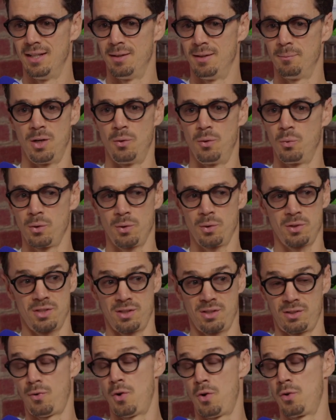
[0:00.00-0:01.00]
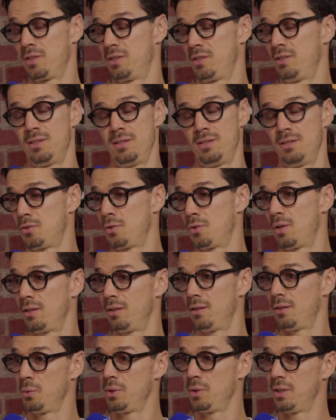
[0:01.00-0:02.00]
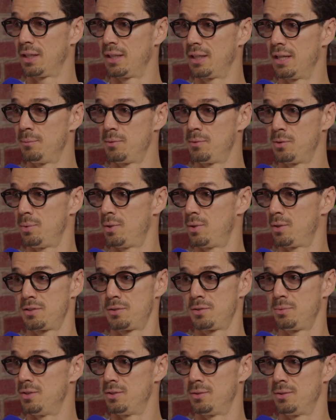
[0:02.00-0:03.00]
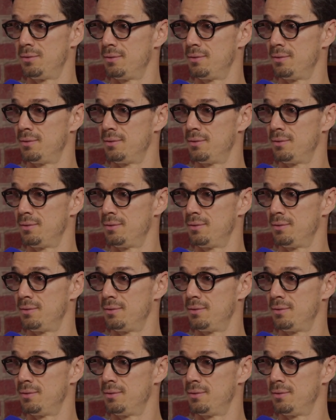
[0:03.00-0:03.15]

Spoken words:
But we was just focusing trying to win the game, to be honest with you.